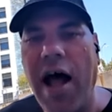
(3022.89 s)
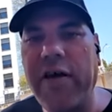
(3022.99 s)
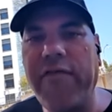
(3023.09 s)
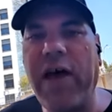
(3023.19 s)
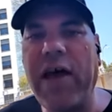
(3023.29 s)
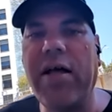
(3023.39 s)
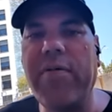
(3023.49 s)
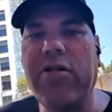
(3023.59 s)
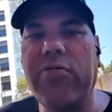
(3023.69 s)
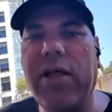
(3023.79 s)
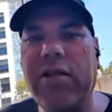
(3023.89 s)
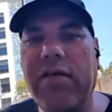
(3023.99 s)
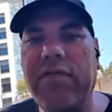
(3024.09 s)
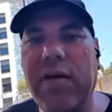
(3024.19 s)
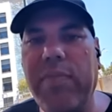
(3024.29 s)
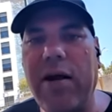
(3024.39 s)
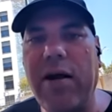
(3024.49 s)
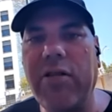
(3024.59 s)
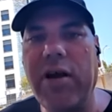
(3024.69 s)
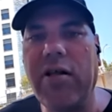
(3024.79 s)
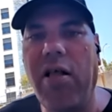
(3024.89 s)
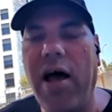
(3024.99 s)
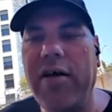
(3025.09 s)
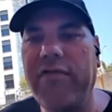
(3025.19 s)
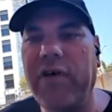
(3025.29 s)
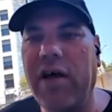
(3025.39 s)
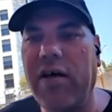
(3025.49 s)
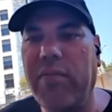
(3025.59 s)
I think Fight Club is relatively better than a lot of